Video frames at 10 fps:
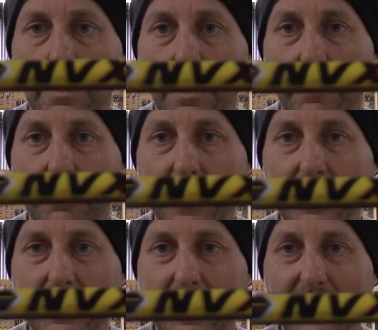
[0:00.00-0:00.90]
Hopefully you
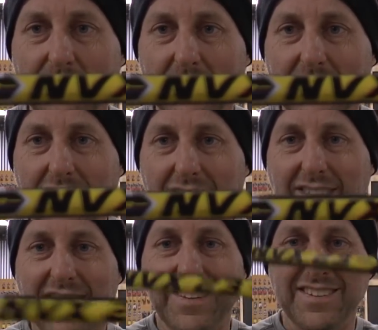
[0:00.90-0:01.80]
can see the difference in
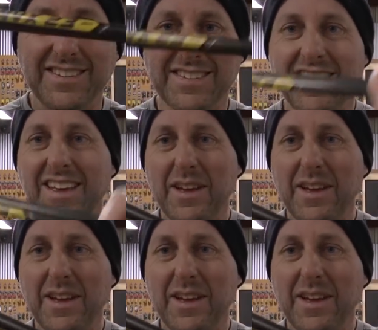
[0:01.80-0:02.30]
thickness